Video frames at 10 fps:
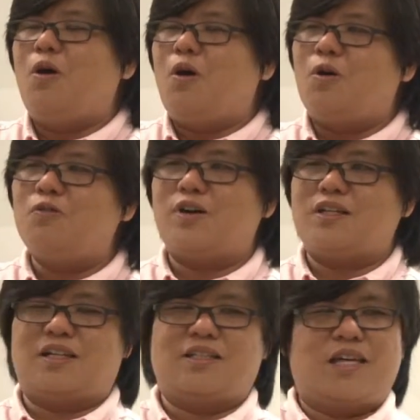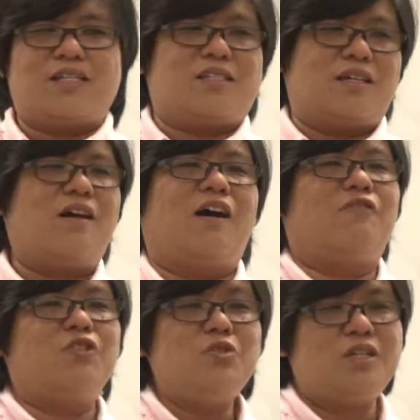over the next uh,
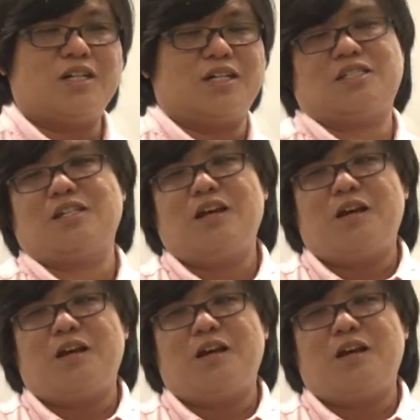few years.